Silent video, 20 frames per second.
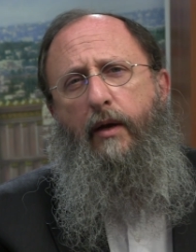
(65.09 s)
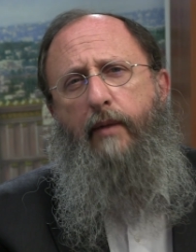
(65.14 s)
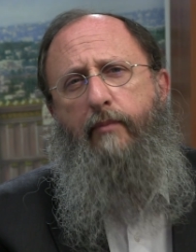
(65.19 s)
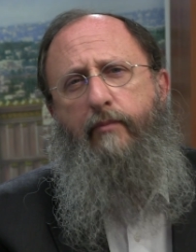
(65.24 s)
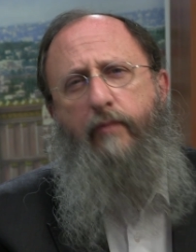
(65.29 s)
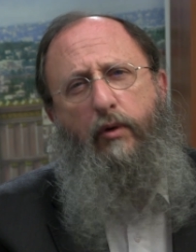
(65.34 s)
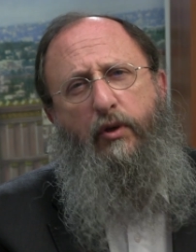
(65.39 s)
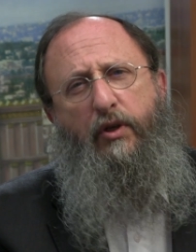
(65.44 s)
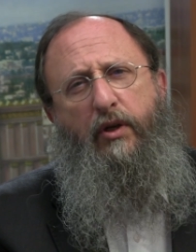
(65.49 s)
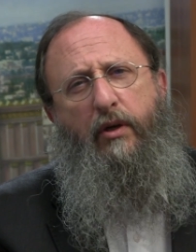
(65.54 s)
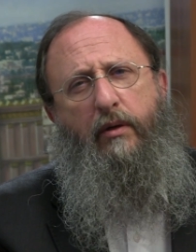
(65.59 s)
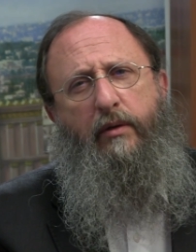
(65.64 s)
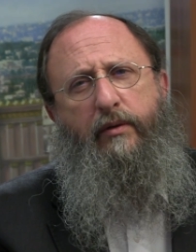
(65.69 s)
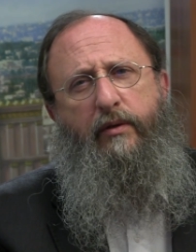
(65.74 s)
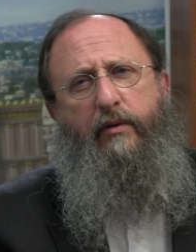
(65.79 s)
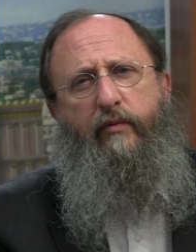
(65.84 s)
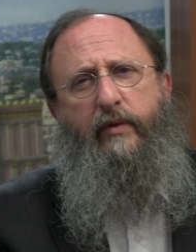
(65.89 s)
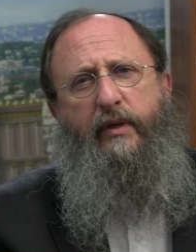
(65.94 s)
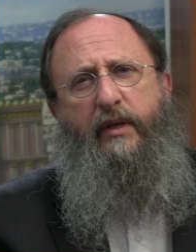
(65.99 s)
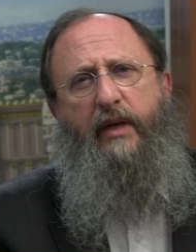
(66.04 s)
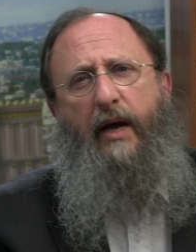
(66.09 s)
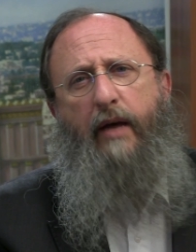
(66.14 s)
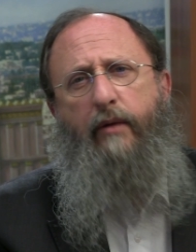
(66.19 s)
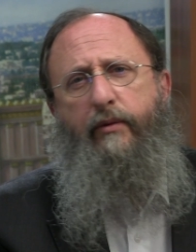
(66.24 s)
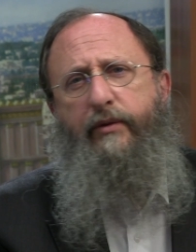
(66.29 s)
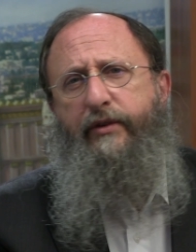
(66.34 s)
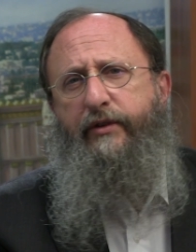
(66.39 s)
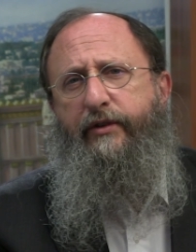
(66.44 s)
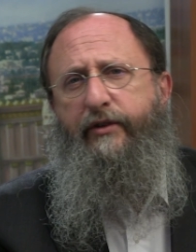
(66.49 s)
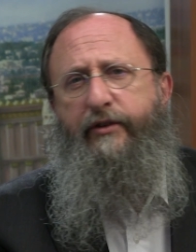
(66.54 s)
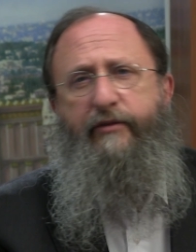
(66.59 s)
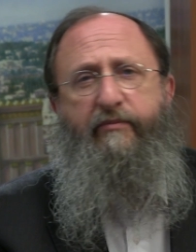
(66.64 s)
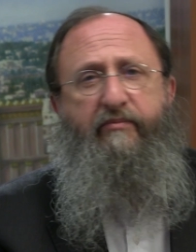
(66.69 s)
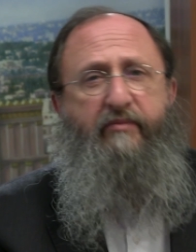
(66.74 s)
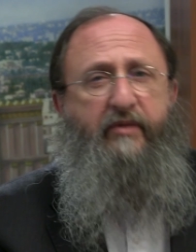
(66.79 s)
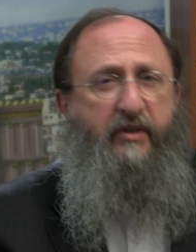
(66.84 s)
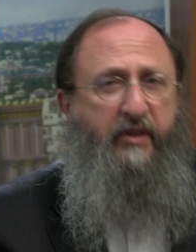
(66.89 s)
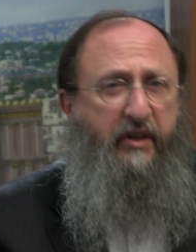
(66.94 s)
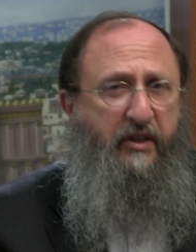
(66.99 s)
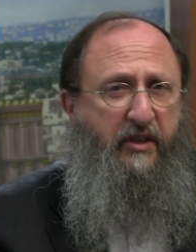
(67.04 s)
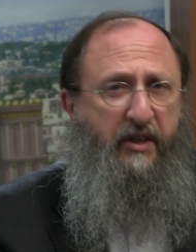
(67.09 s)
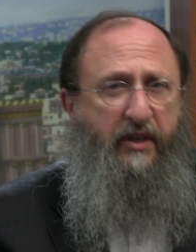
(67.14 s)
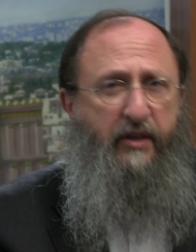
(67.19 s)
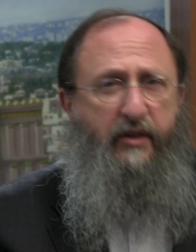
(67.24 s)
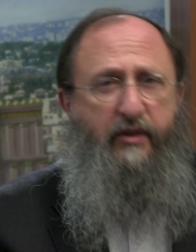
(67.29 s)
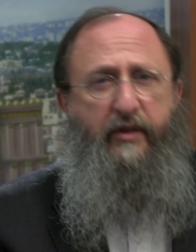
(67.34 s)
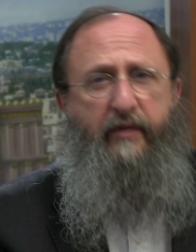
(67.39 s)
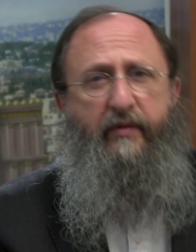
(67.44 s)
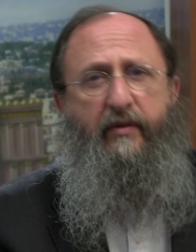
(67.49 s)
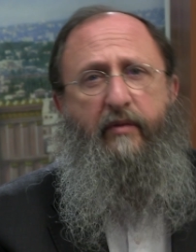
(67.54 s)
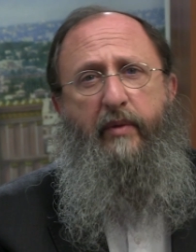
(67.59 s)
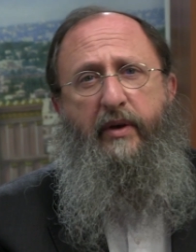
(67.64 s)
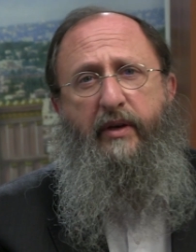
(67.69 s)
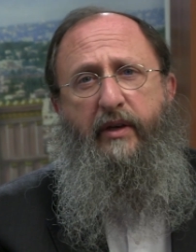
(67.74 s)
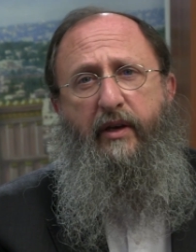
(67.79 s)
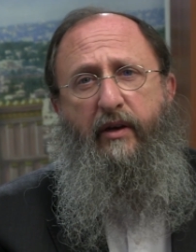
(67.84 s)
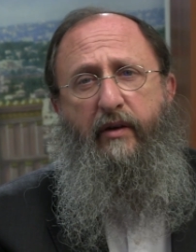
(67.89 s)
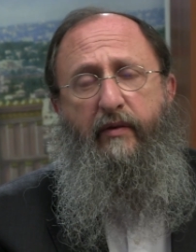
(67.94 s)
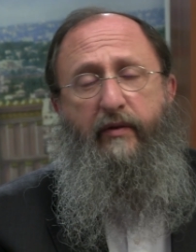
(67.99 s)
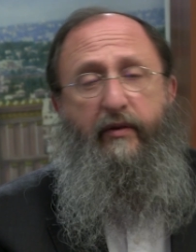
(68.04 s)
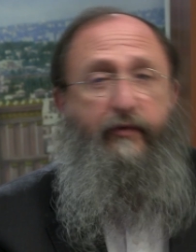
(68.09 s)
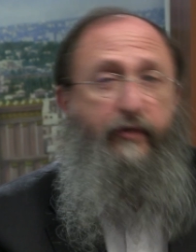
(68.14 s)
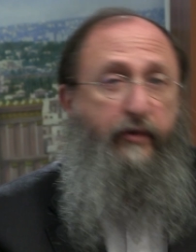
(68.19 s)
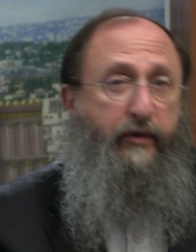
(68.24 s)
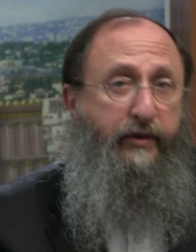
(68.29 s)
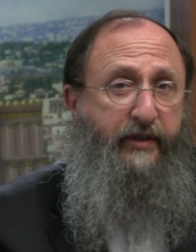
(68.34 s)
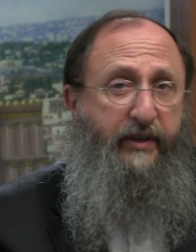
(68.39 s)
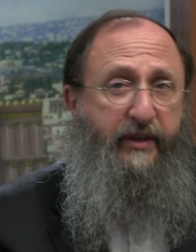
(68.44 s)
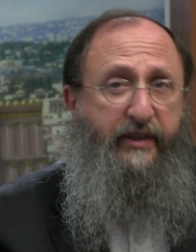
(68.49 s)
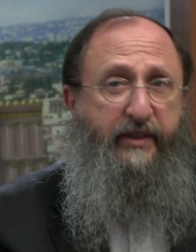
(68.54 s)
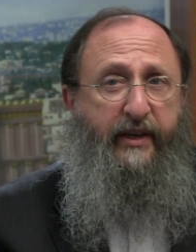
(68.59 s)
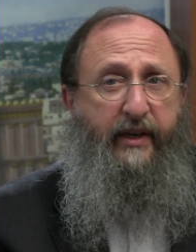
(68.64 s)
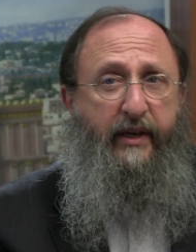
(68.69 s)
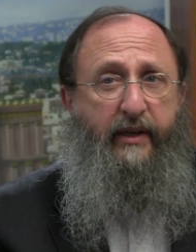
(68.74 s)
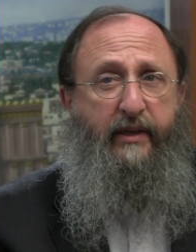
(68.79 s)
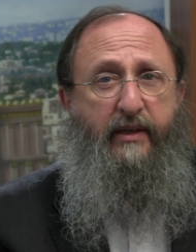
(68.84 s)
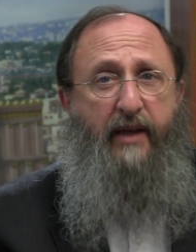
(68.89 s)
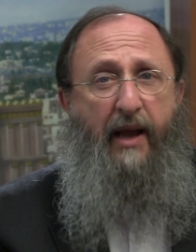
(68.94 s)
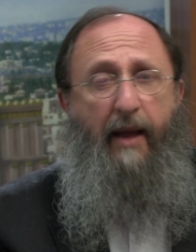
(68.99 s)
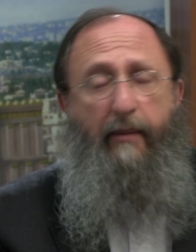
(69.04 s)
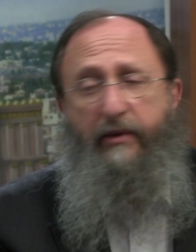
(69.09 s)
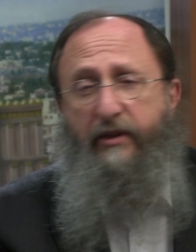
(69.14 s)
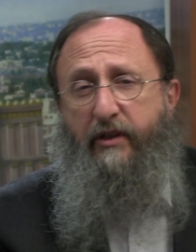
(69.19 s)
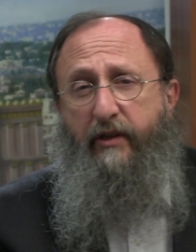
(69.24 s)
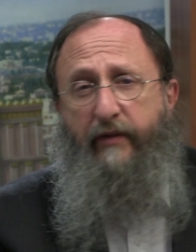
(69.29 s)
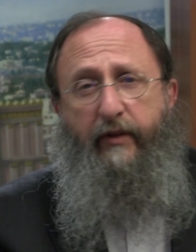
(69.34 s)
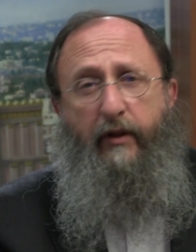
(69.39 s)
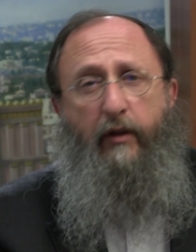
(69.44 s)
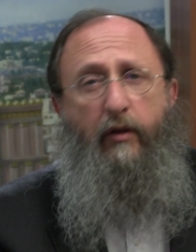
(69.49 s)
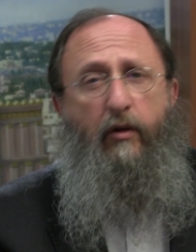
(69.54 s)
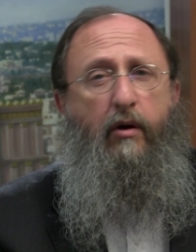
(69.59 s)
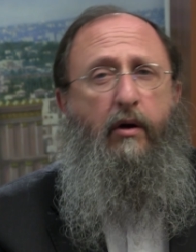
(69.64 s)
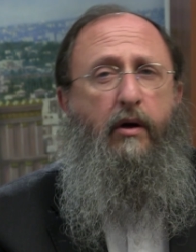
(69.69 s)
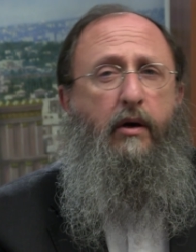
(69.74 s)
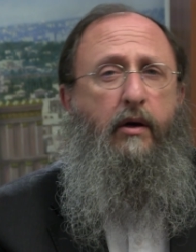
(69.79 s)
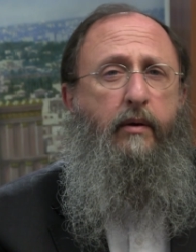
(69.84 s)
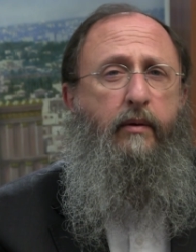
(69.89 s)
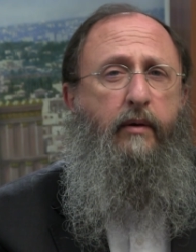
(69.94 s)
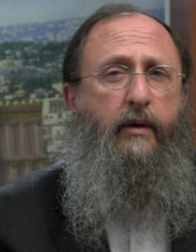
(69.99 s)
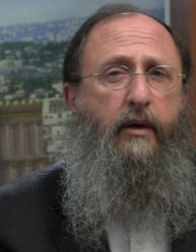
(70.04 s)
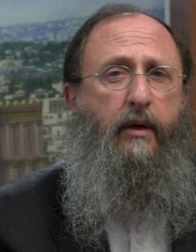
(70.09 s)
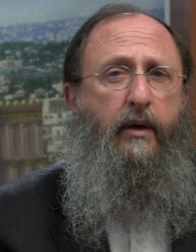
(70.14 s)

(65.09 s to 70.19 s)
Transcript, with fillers: Moshe also recounts the details of the making of the first and second tablets of the law.